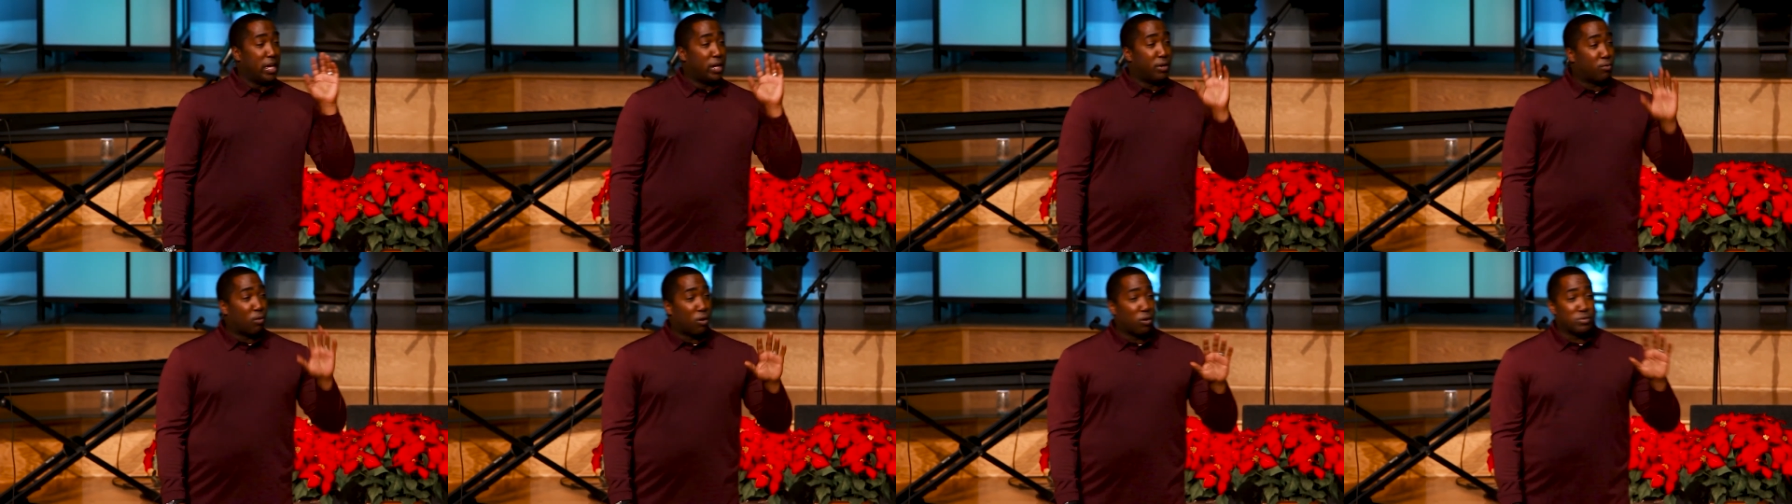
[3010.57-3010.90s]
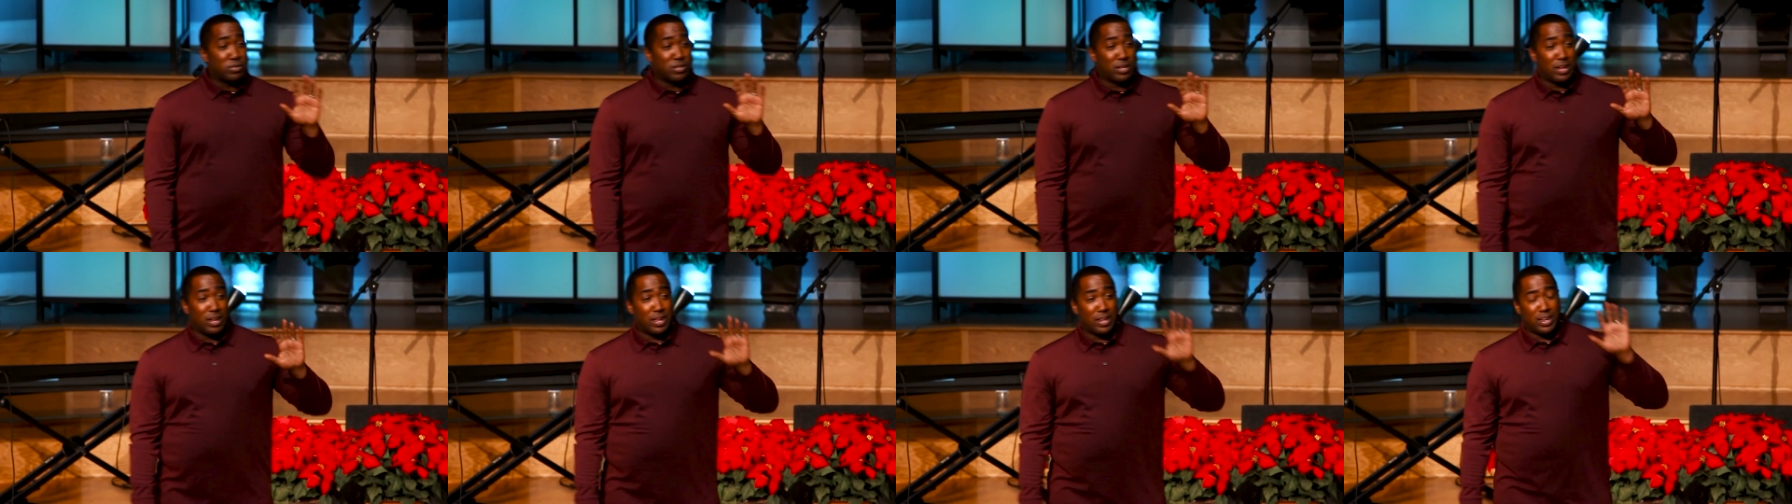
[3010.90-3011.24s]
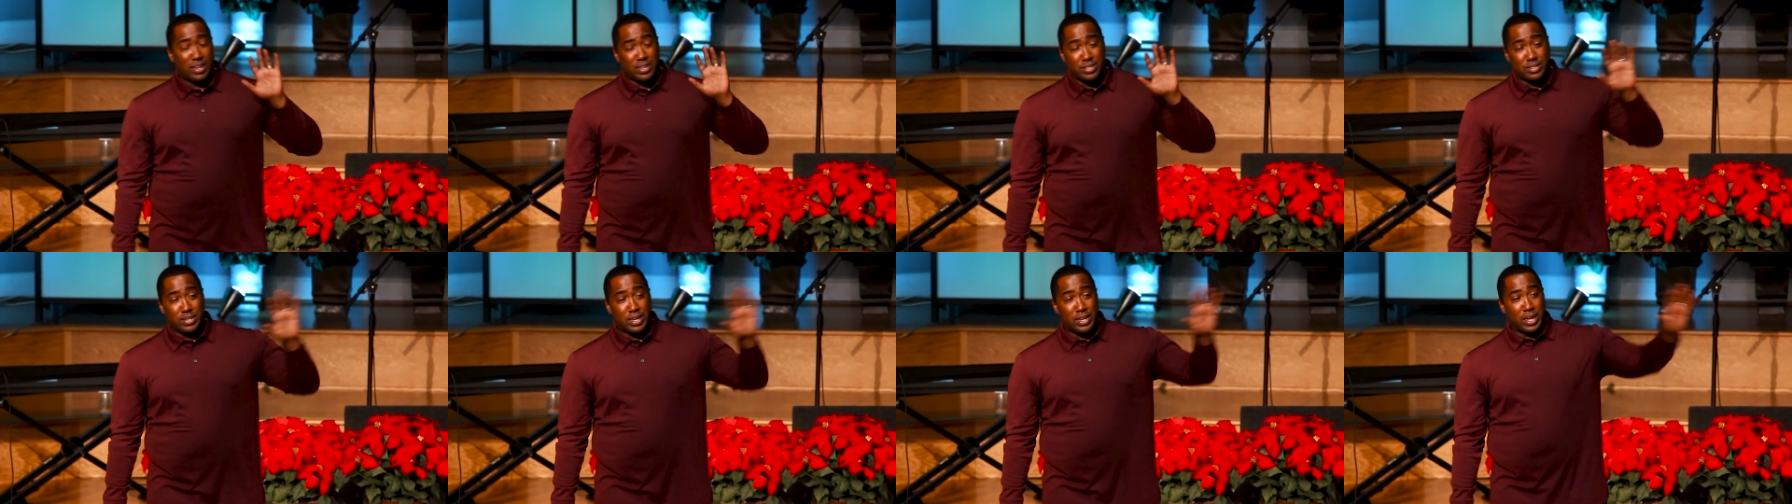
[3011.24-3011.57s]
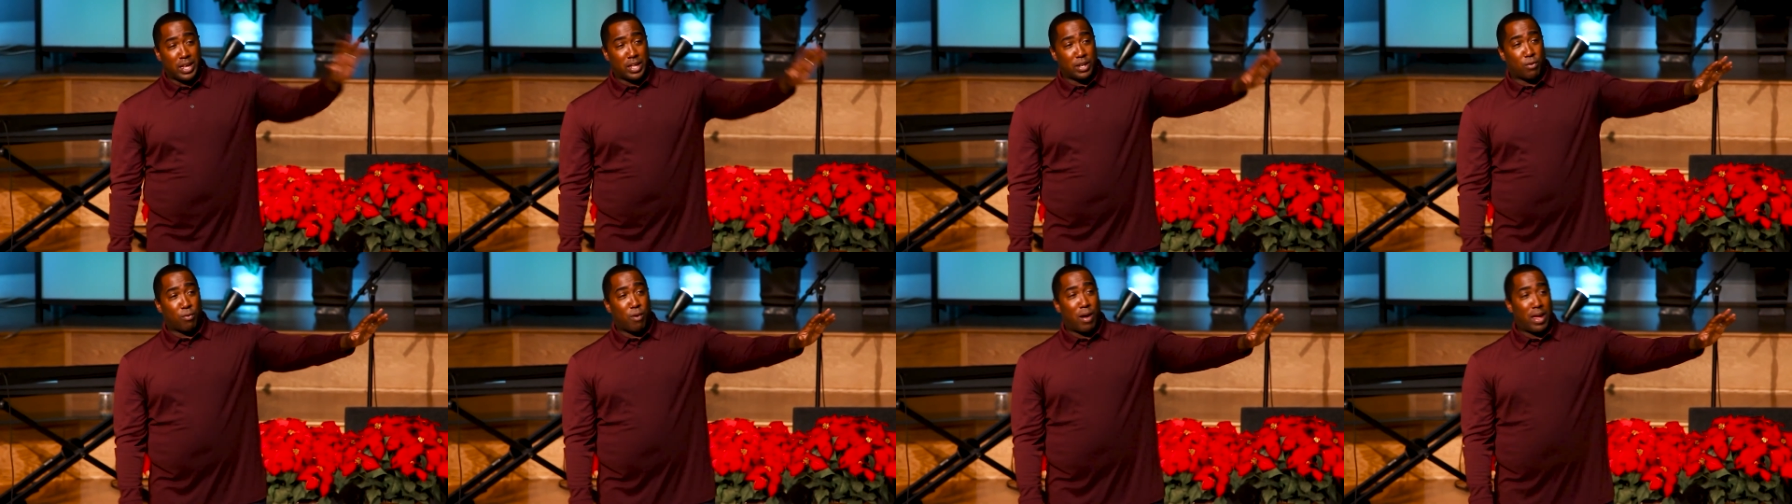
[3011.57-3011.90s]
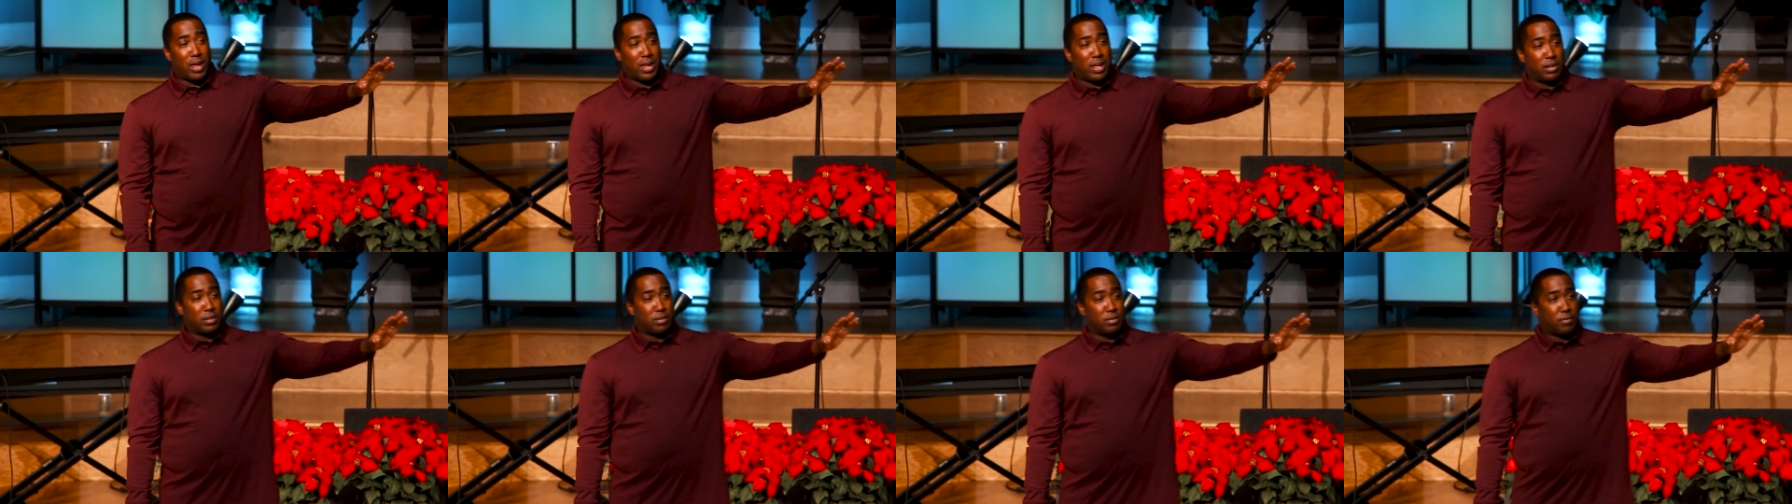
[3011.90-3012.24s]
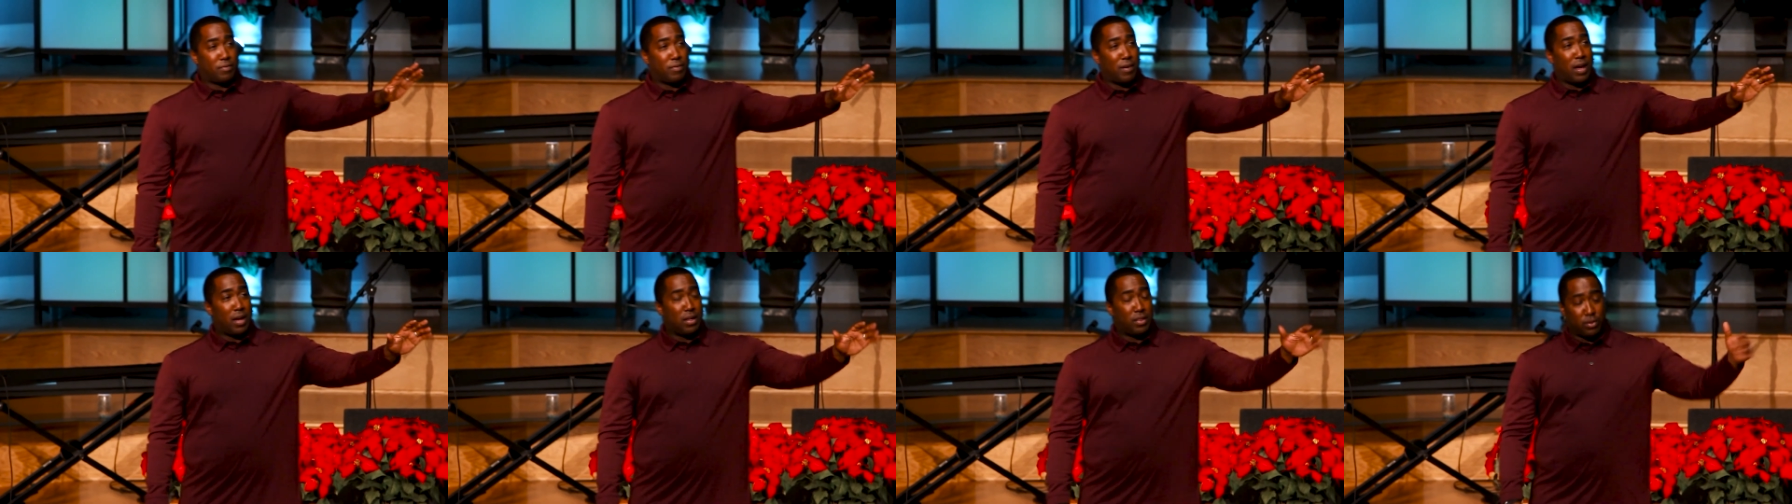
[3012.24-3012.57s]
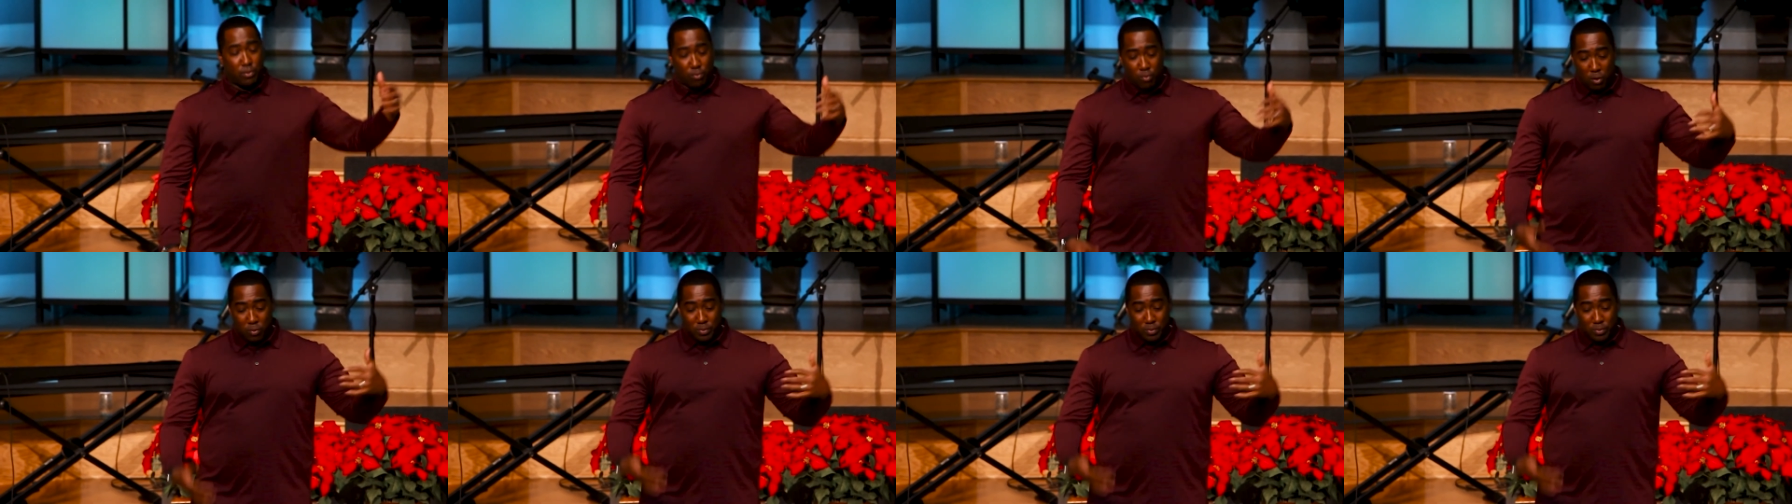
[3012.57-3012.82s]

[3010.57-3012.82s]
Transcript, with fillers: He rose again and is sitting at the right hand of the Father.